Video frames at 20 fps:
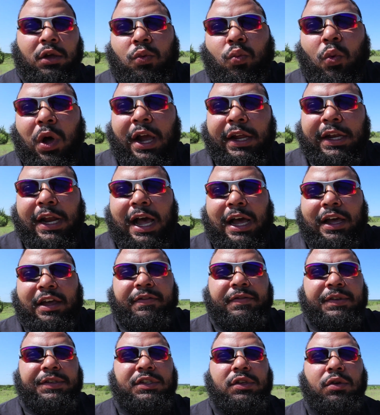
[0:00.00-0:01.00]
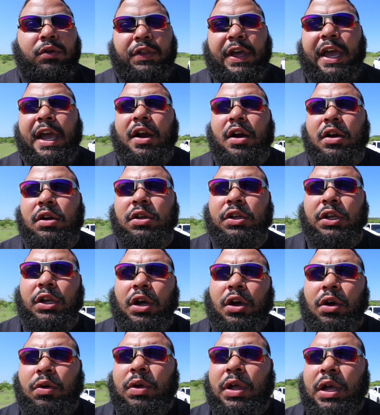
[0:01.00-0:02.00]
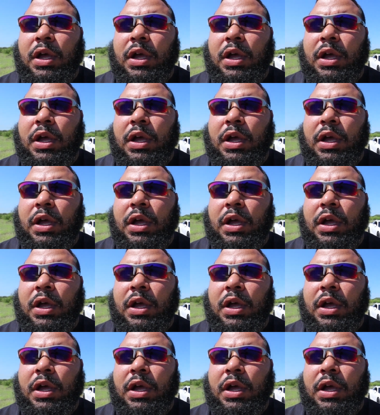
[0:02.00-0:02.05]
Why not if it's still there, you know?